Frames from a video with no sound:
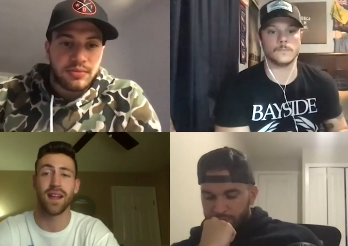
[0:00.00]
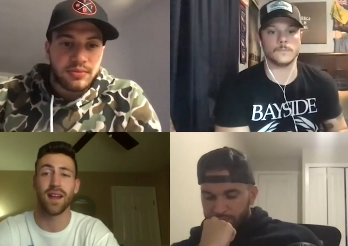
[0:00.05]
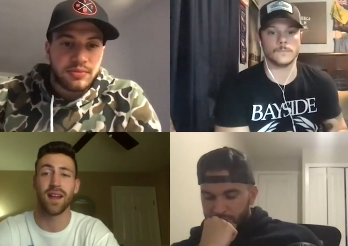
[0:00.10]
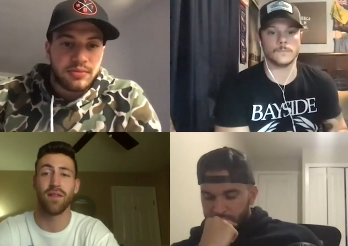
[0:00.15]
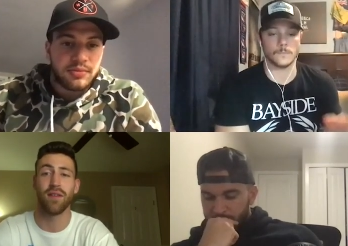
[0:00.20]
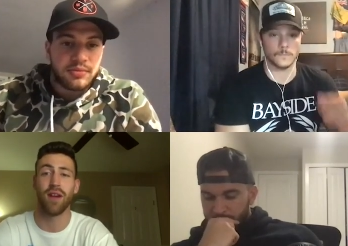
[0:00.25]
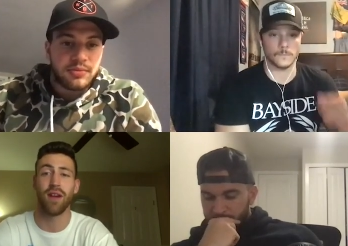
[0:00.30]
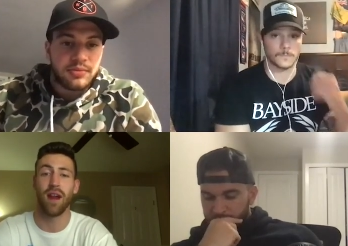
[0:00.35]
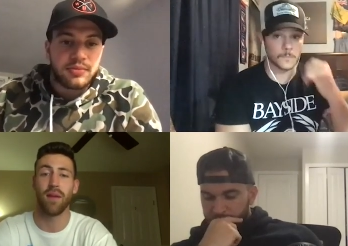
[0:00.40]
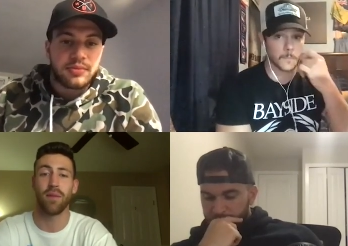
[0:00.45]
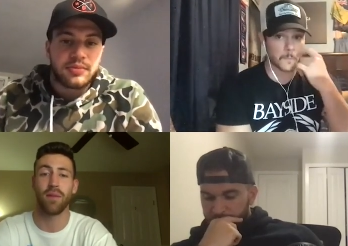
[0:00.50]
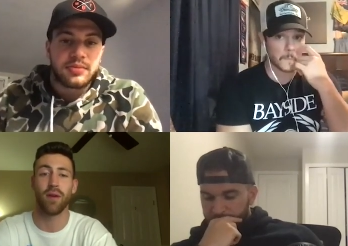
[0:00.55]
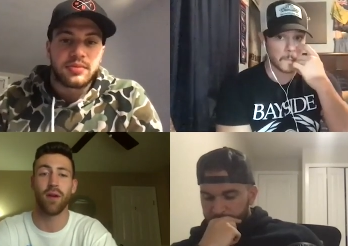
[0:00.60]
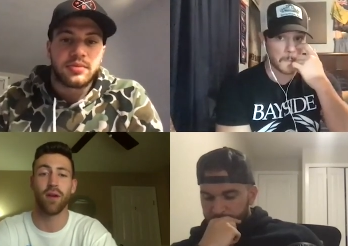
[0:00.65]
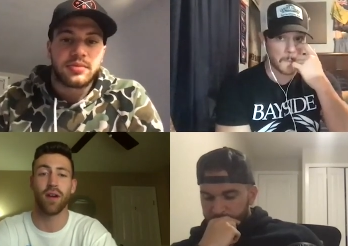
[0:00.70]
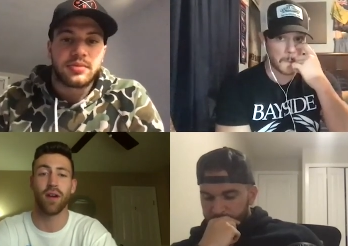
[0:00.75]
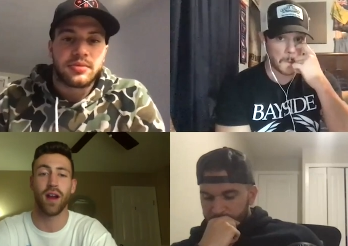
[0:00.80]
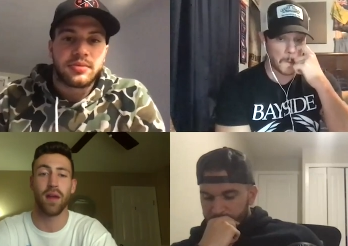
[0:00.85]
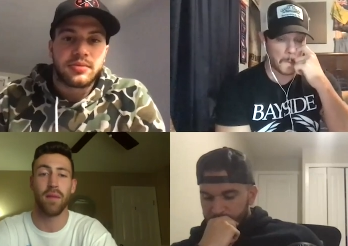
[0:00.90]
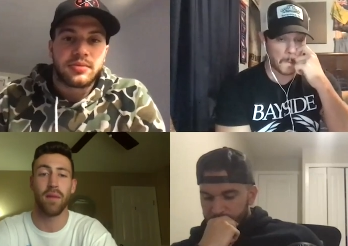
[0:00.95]
Speaker 1: If you're at a
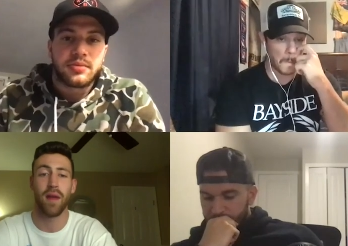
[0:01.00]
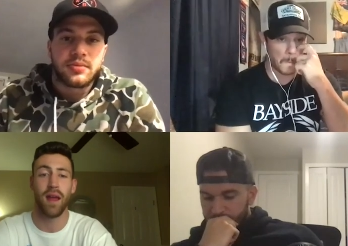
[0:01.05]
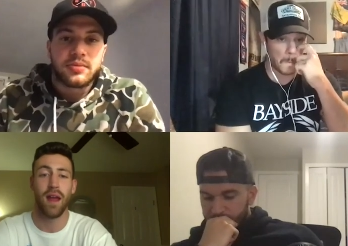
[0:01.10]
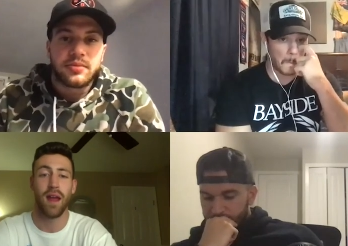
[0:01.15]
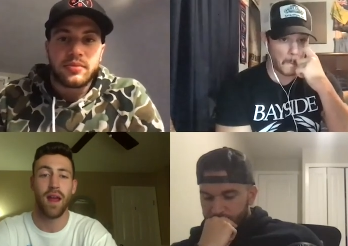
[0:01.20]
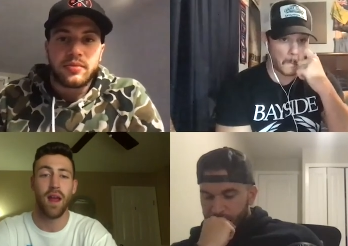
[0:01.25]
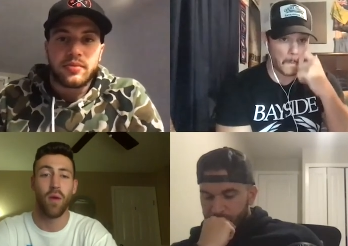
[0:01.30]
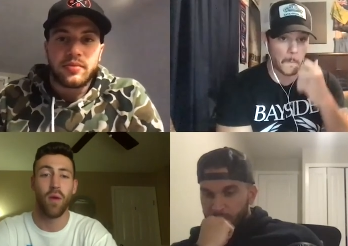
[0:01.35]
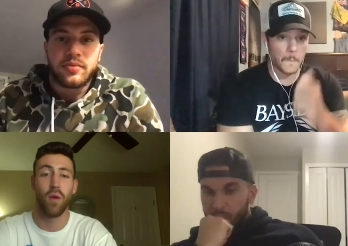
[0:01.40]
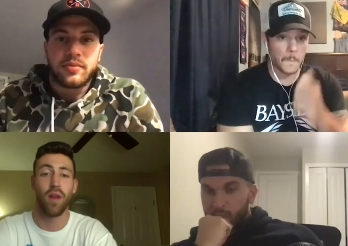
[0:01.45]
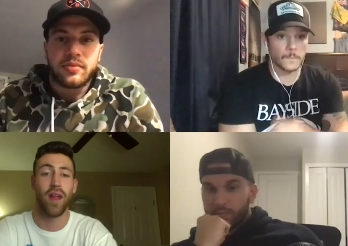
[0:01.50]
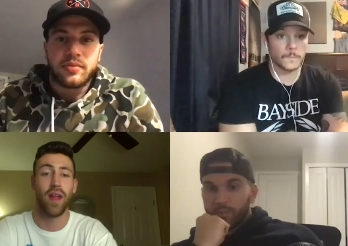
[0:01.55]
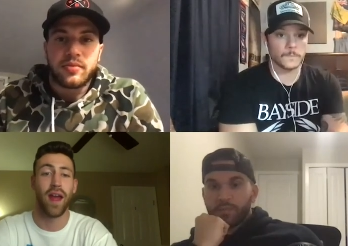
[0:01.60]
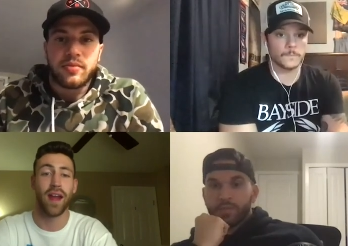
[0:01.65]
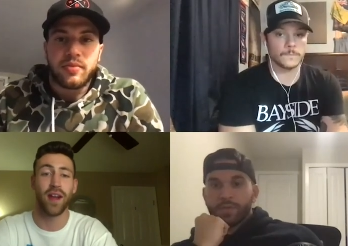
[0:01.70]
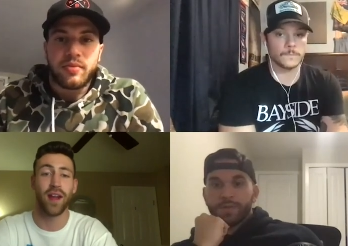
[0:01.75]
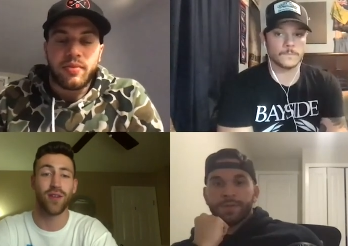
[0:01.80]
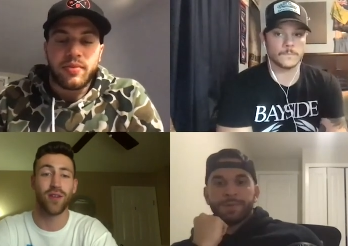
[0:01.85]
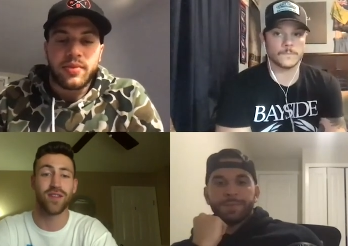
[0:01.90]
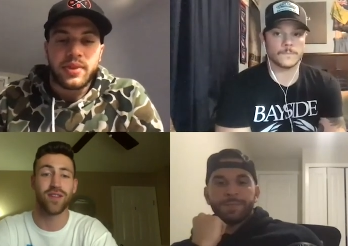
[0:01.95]
program where the head
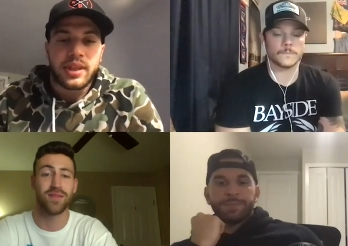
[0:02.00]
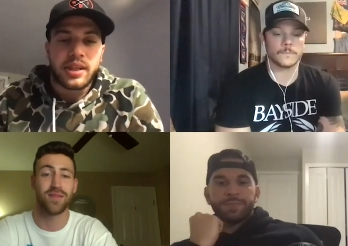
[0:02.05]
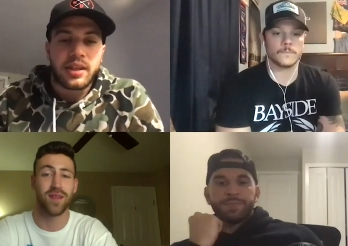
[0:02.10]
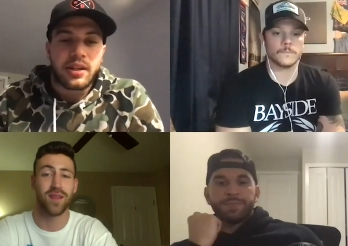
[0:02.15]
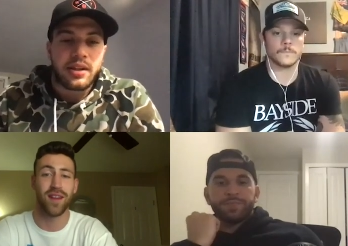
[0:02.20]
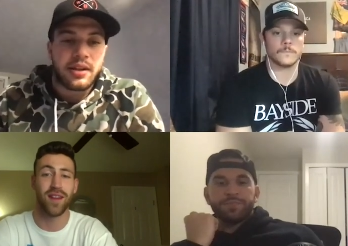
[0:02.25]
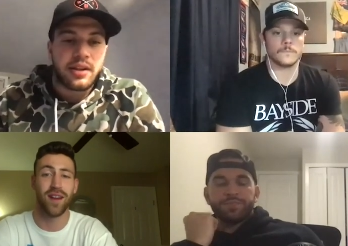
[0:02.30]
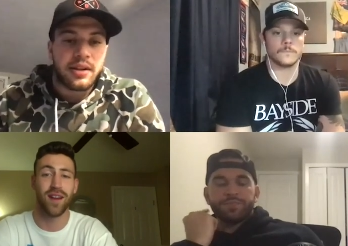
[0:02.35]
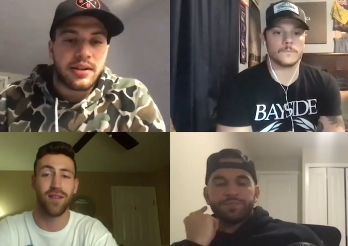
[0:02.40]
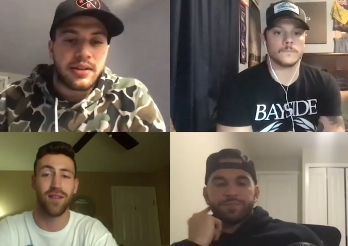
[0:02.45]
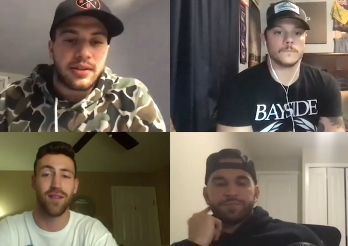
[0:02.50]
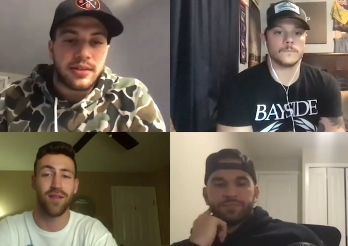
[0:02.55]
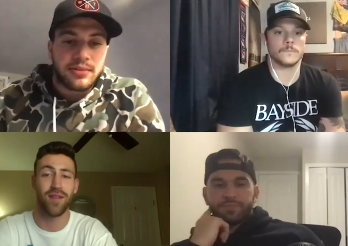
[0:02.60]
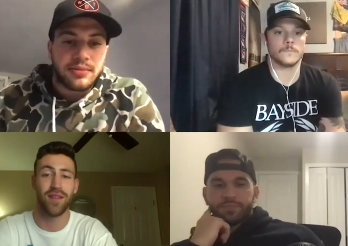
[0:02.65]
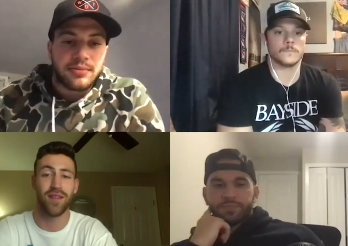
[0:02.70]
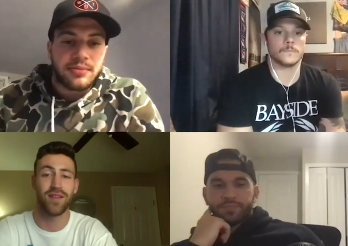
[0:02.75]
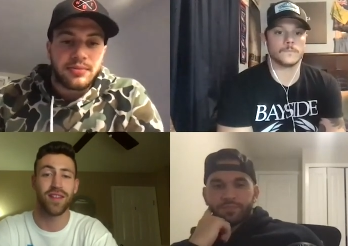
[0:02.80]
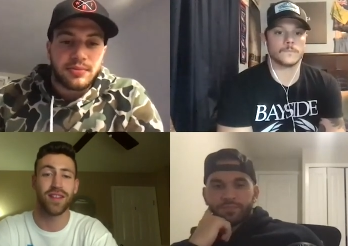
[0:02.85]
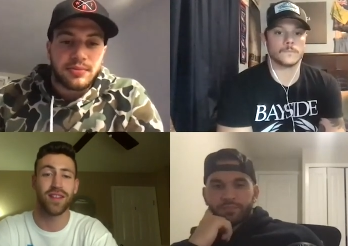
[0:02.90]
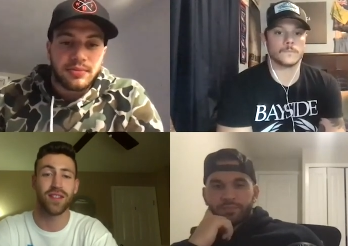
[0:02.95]
coach has been there for
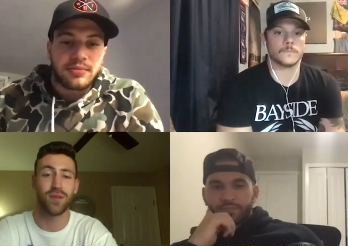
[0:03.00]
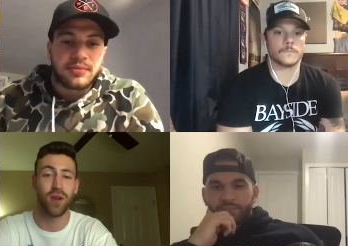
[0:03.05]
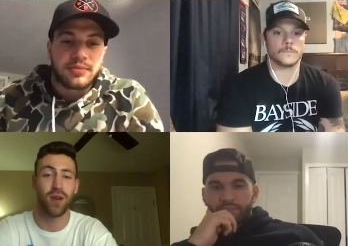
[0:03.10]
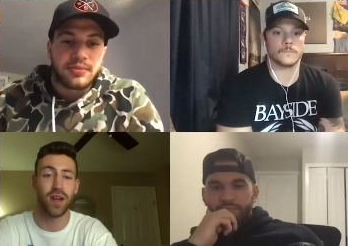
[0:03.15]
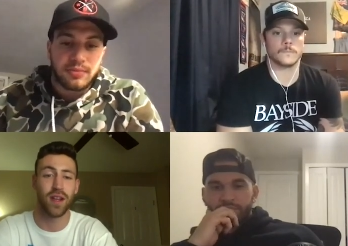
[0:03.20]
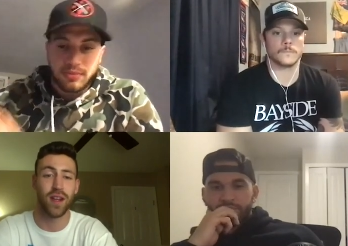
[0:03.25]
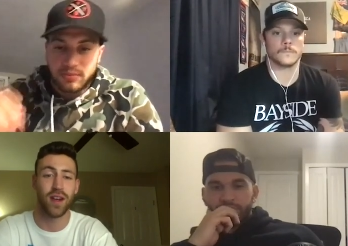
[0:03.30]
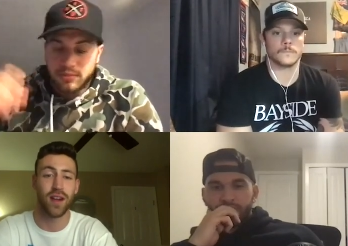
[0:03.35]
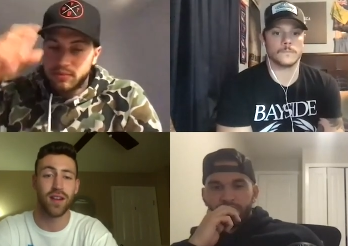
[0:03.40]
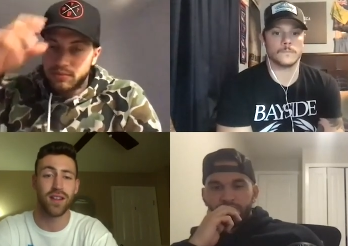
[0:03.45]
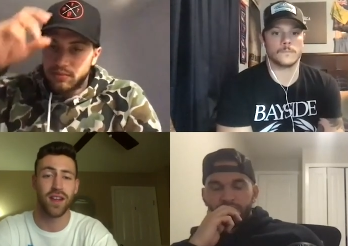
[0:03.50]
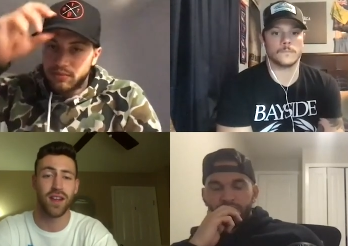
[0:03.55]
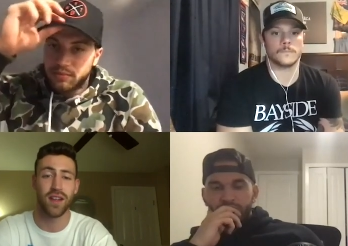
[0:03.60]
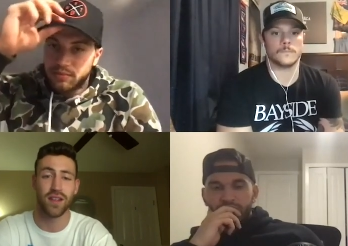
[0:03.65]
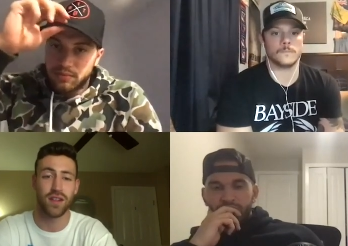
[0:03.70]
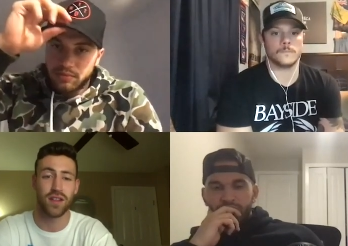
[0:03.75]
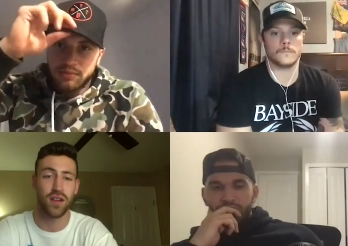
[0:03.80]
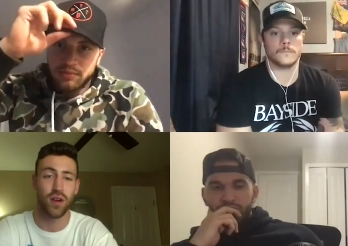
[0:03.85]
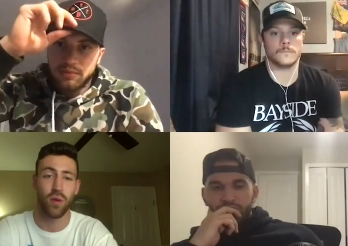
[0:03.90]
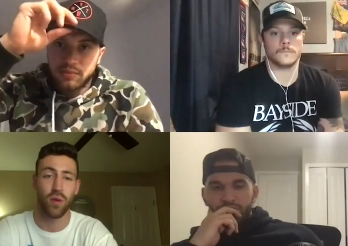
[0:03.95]
fifteen, twenty years and
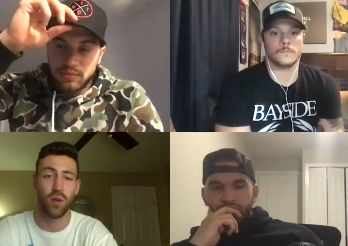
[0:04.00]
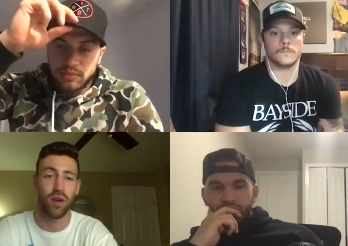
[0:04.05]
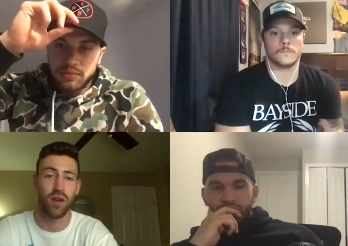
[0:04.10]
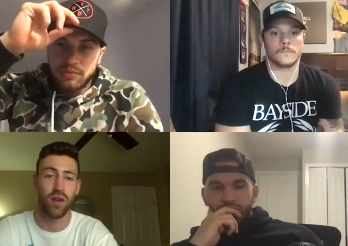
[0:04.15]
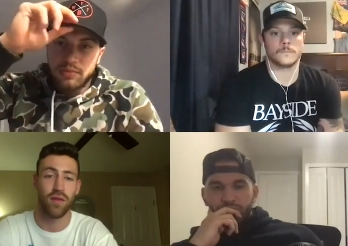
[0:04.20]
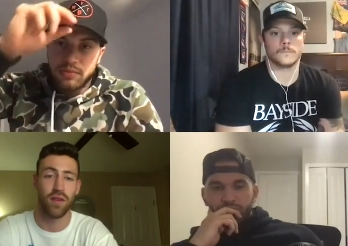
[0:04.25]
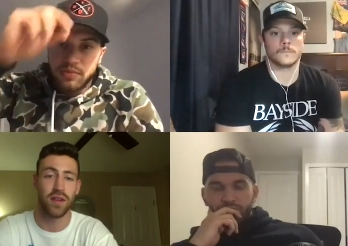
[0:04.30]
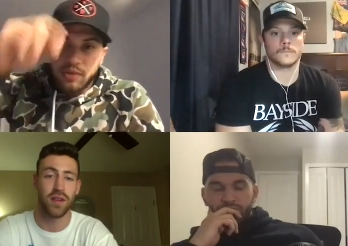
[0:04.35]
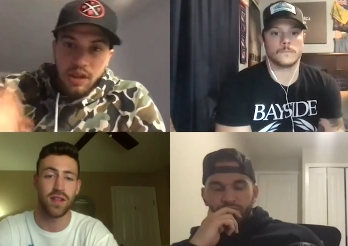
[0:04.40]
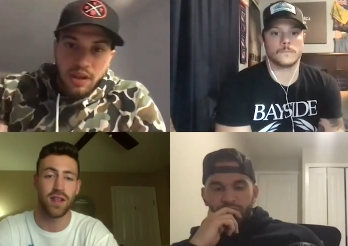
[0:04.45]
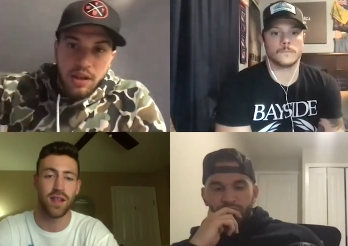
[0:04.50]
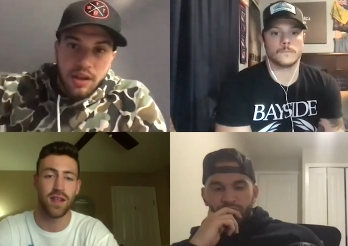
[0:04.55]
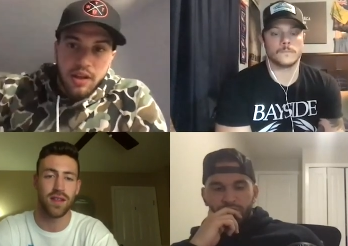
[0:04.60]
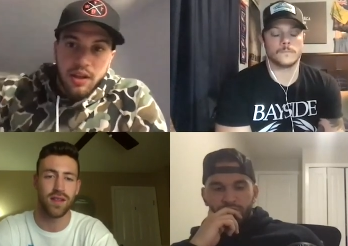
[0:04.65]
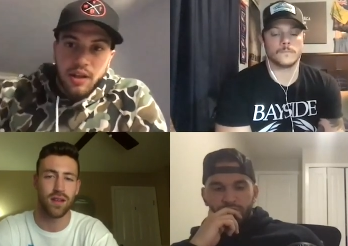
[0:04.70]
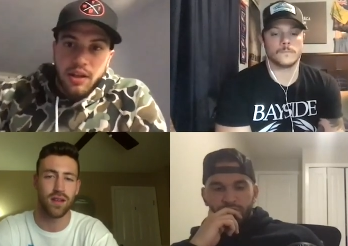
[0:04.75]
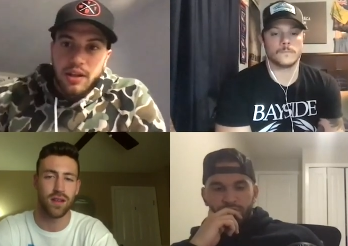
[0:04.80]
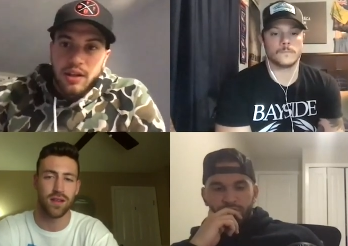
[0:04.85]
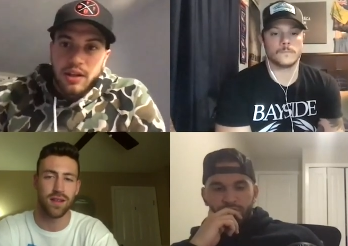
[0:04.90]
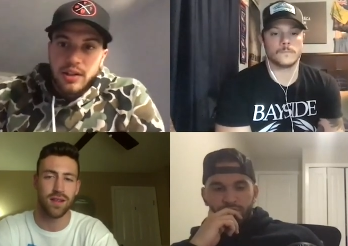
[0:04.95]
it's your word versus his,
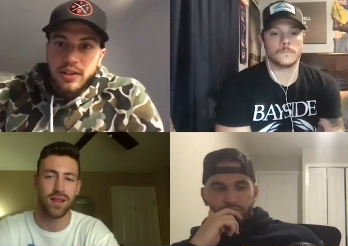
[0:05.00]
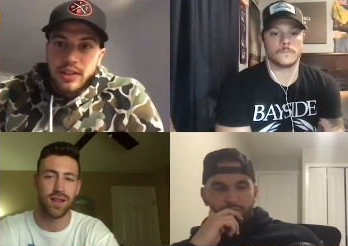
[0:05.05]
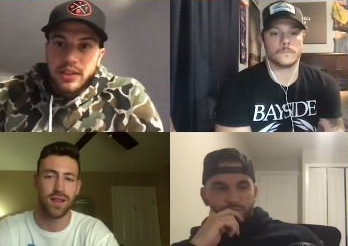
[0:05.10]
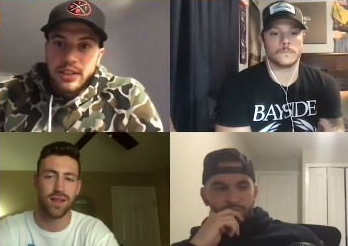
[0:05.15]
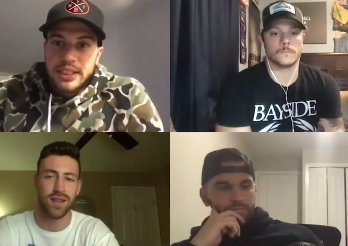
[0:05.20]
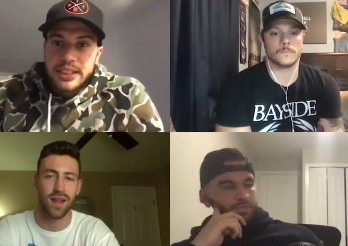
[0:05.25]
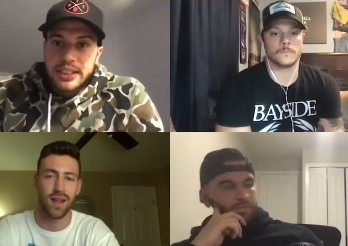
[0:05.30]
they're just going to say,